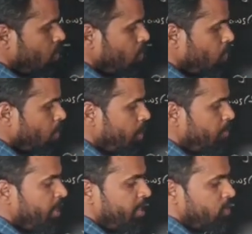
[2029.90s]
1
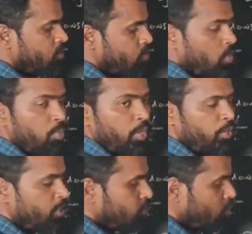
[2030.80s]
minus 1 by 2
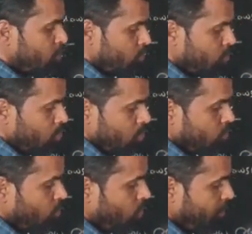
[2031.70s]
into 0, 0,
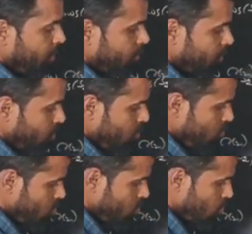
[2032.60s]
so 1 minus
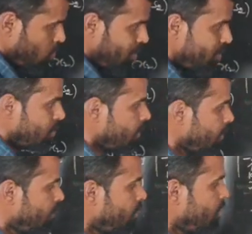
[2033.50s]
0, 1.
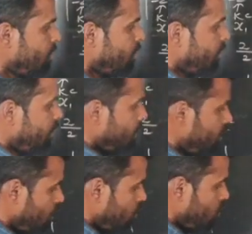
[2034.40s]
Here
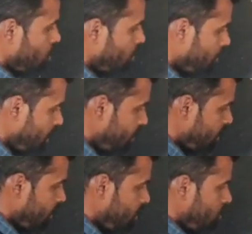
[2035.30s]
1 by
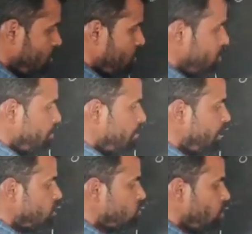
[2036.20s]
10
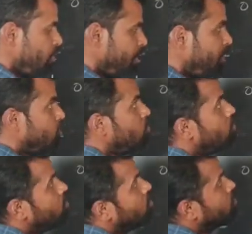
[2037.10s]
minus 1 by 2,